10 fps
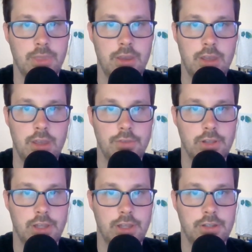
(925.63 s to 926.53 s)
If you'd
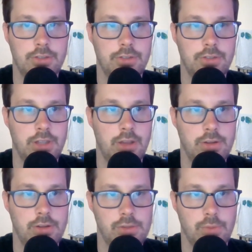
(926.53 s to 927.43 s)
like us to
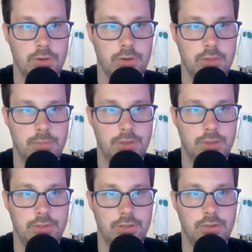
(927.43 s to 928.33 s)
carry your work, the best
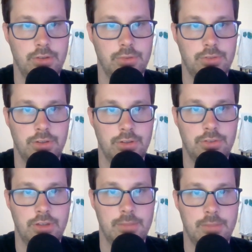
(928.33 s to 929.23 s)
thing to do is send us
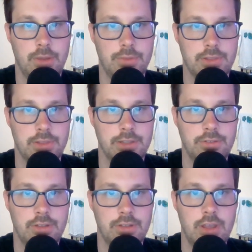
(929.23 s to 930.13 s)
an email with
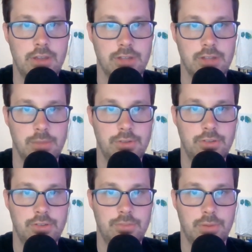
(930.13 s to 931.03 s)
links to
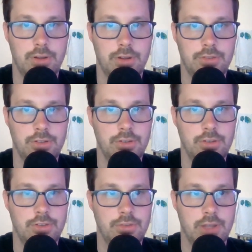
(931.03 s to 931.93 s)
images of products and
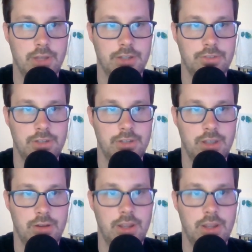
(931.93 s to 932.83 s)
goods you'd like us to
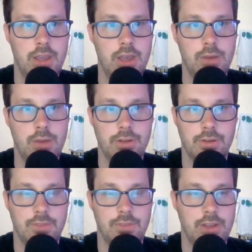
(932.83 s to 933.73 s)
carry. We don't
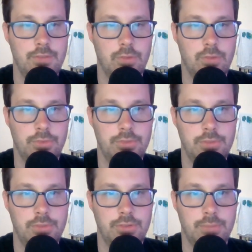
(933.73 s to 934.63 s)
have any formal
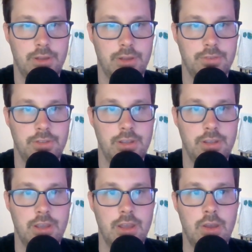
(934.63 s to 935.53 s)
submission policy
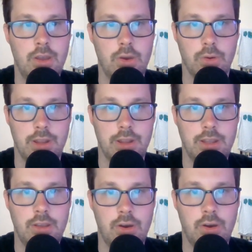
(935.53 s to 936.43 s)
or any
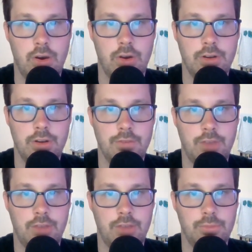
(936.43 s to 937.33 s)
hard and
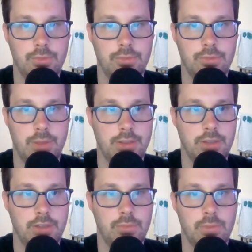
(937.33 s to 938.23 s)
fast rules about
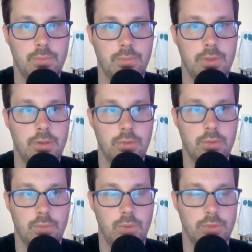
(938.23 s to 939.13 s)
things we will or
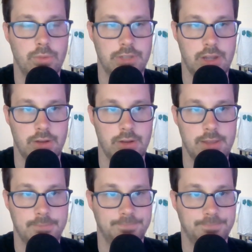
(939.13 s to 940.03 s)
won't carry.
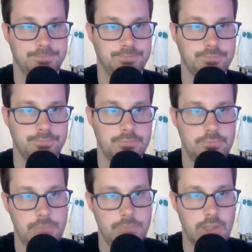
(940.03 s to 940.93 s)

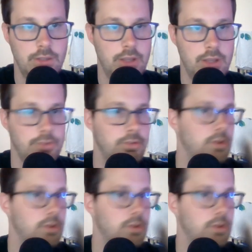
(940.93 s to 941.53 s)
Nice.